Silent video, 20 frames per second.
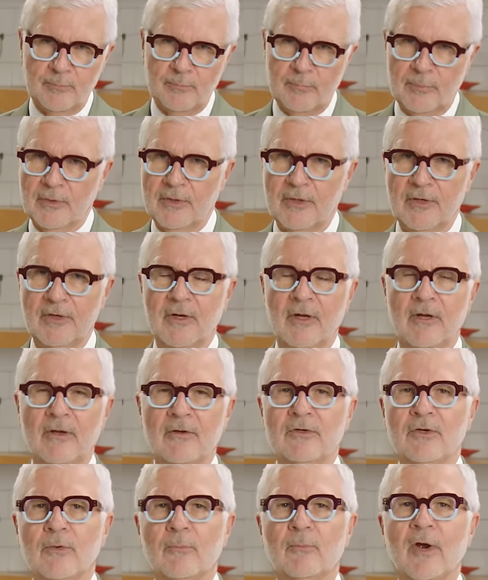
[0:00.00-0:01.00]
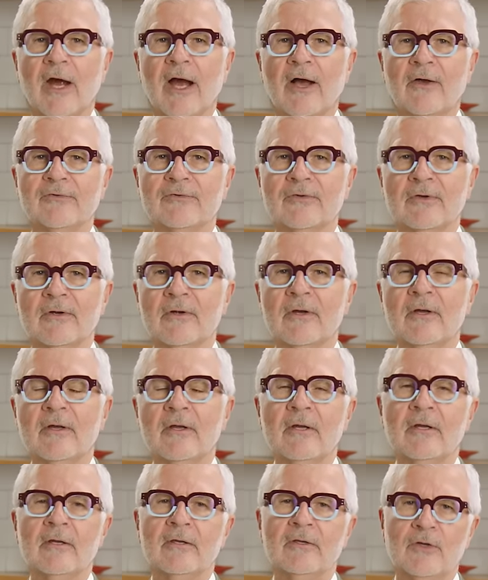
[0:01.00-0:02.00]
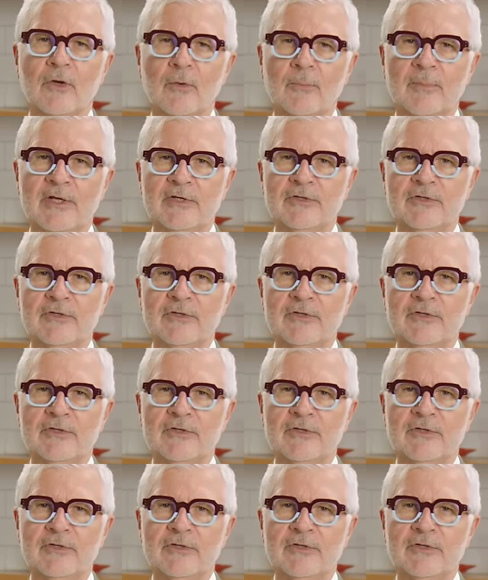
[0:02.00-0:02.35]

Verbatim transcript: Put it on your browser. You'll be